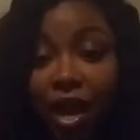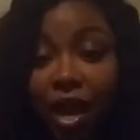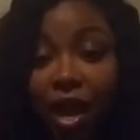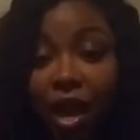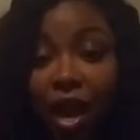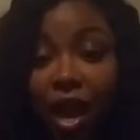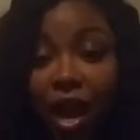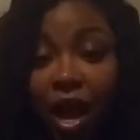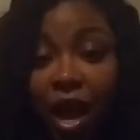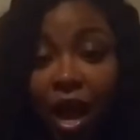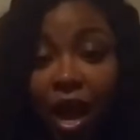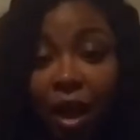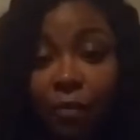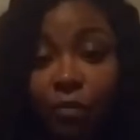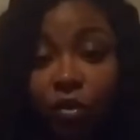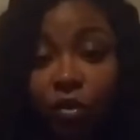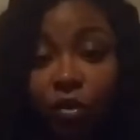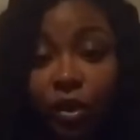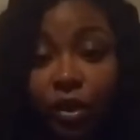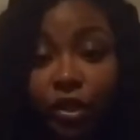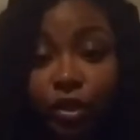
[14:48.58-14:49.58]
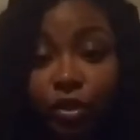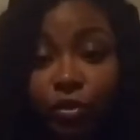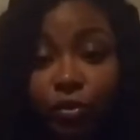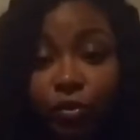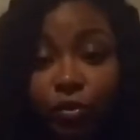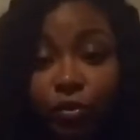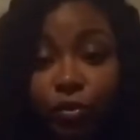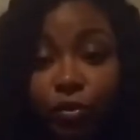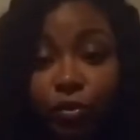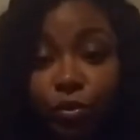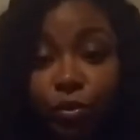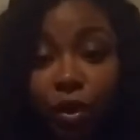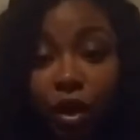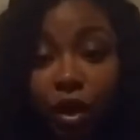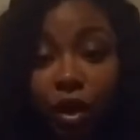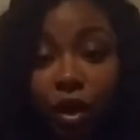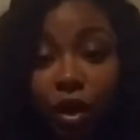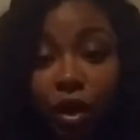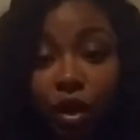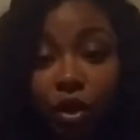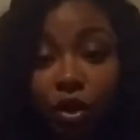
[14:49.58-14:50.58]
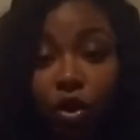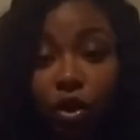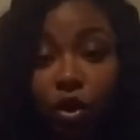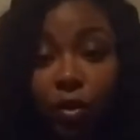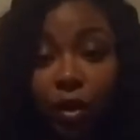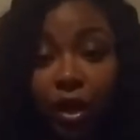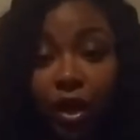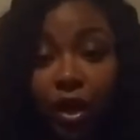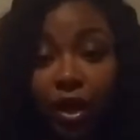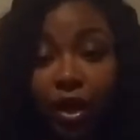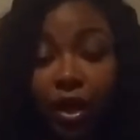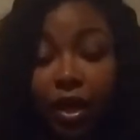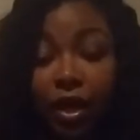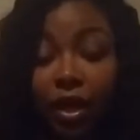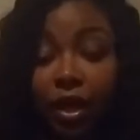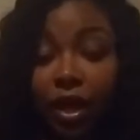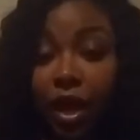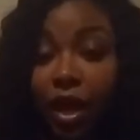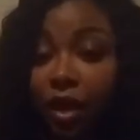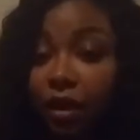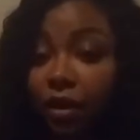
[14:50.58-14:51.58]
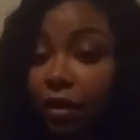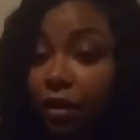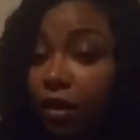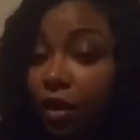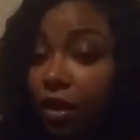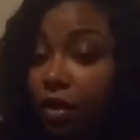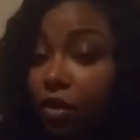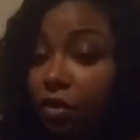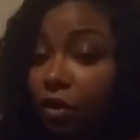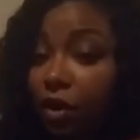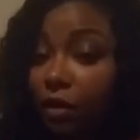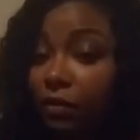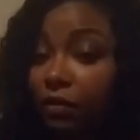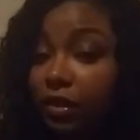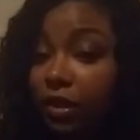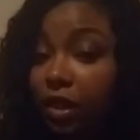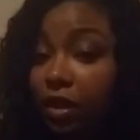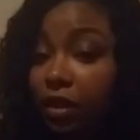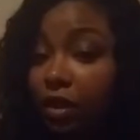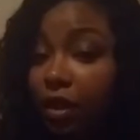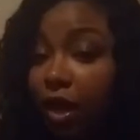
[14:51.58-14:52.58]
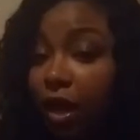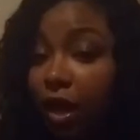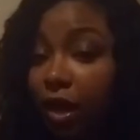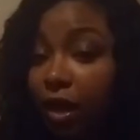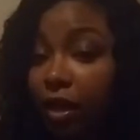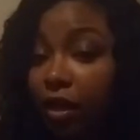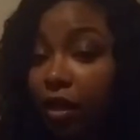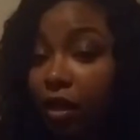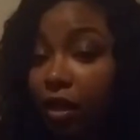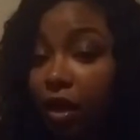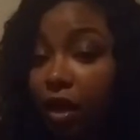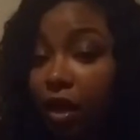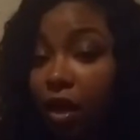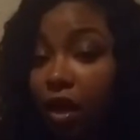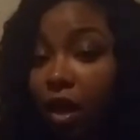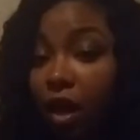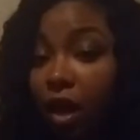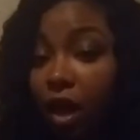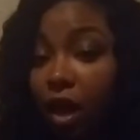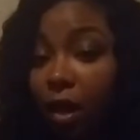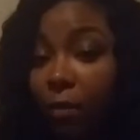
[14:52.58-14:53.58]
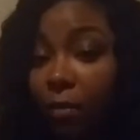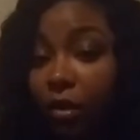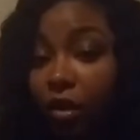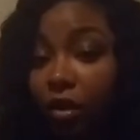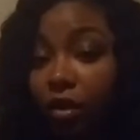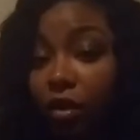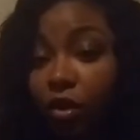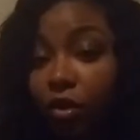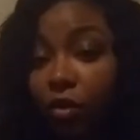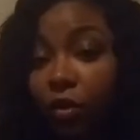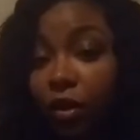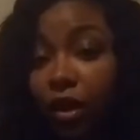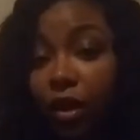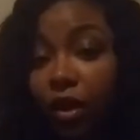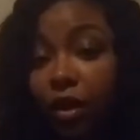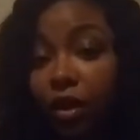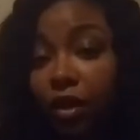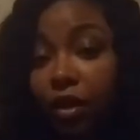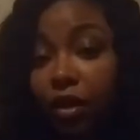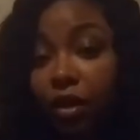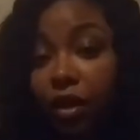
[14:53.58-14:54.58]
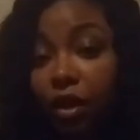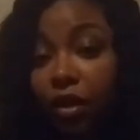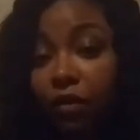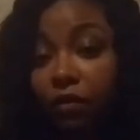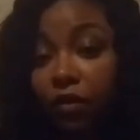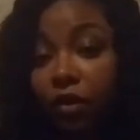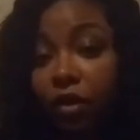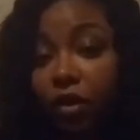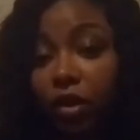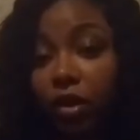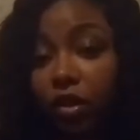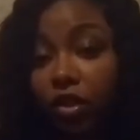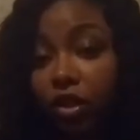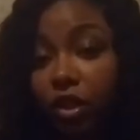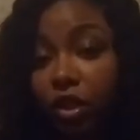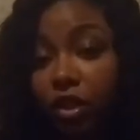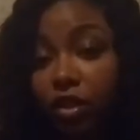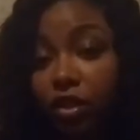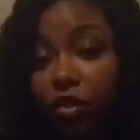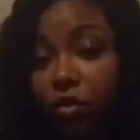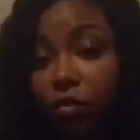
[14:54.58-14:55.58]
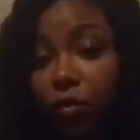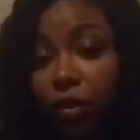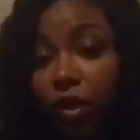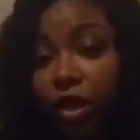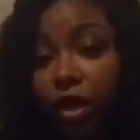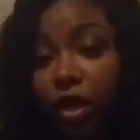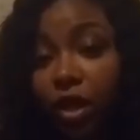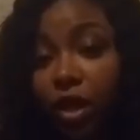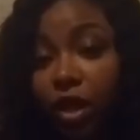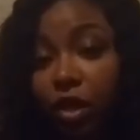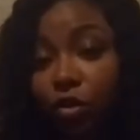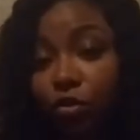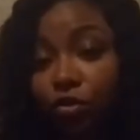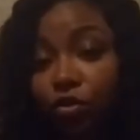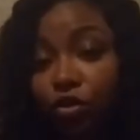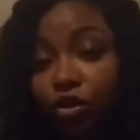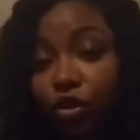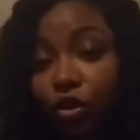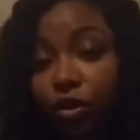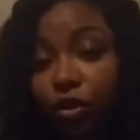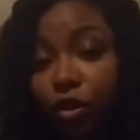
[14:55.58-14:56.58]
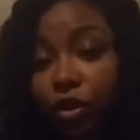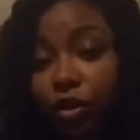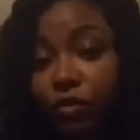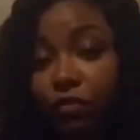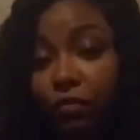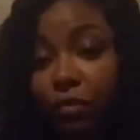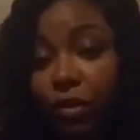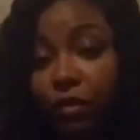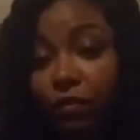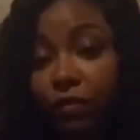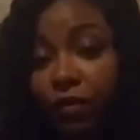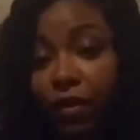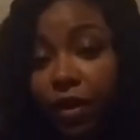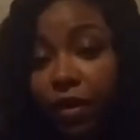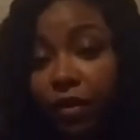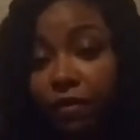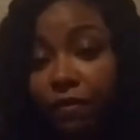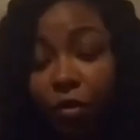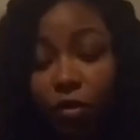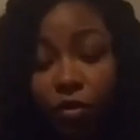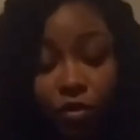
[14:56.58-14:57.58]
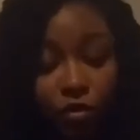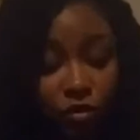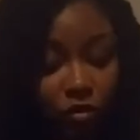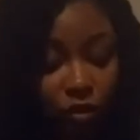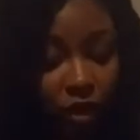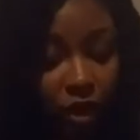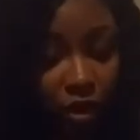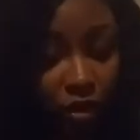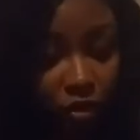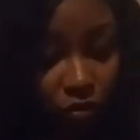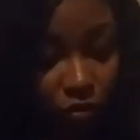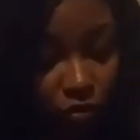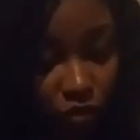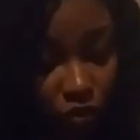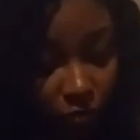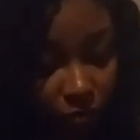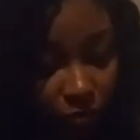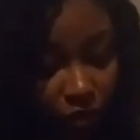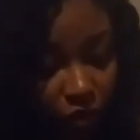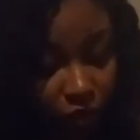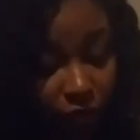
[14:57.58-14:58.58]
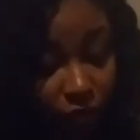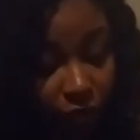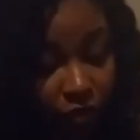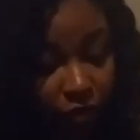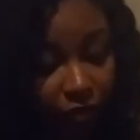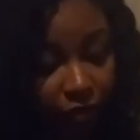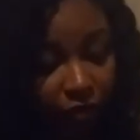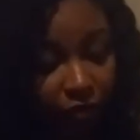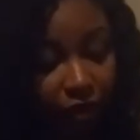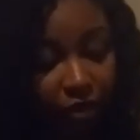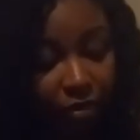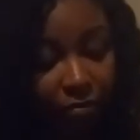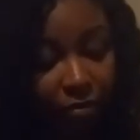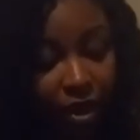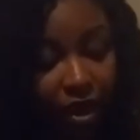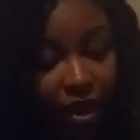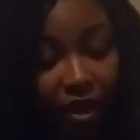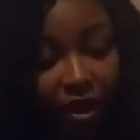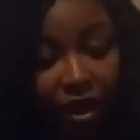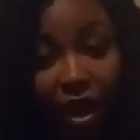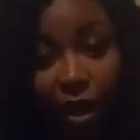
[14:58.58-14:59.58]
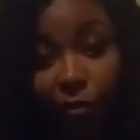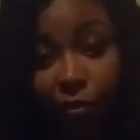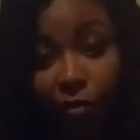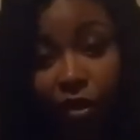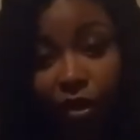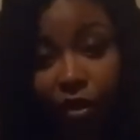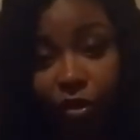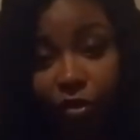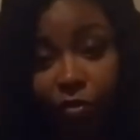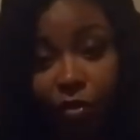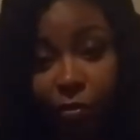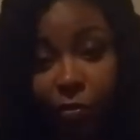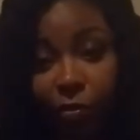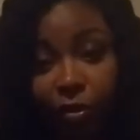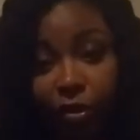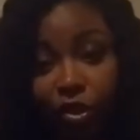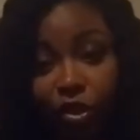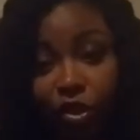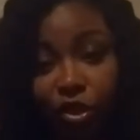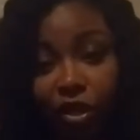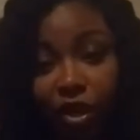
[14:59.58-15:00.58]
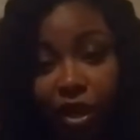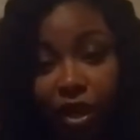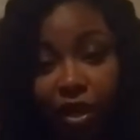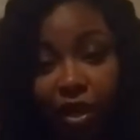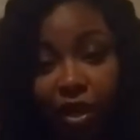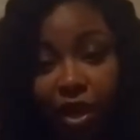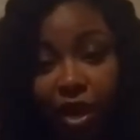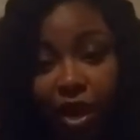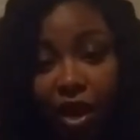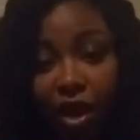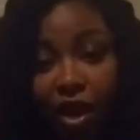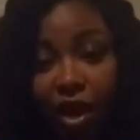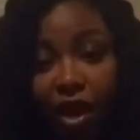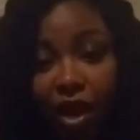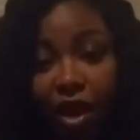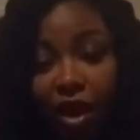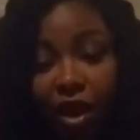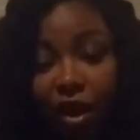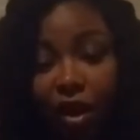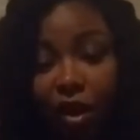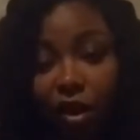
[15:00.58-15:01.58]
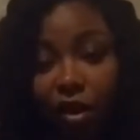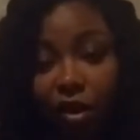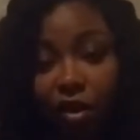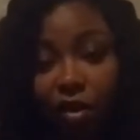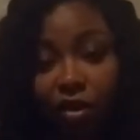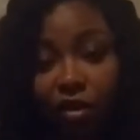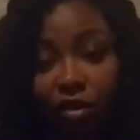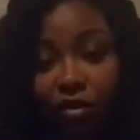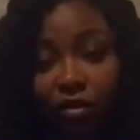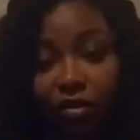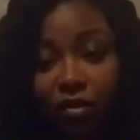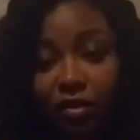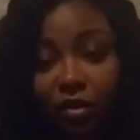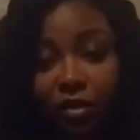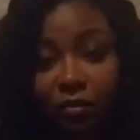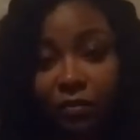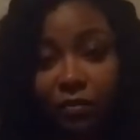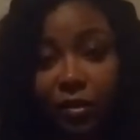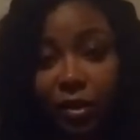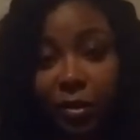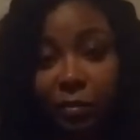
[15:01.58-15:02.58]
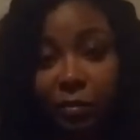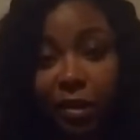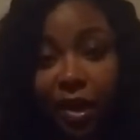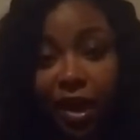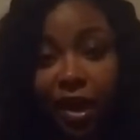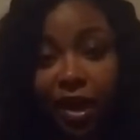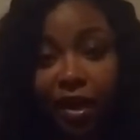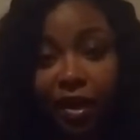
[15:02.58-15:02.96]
I'm going to go ahead. I know I've said a lot. I'm going to go ahead and give you all a chance to weigh in. I know, Journey, you've been very vocal. Thank you so much for your feedback. I really do appreciate the feedback,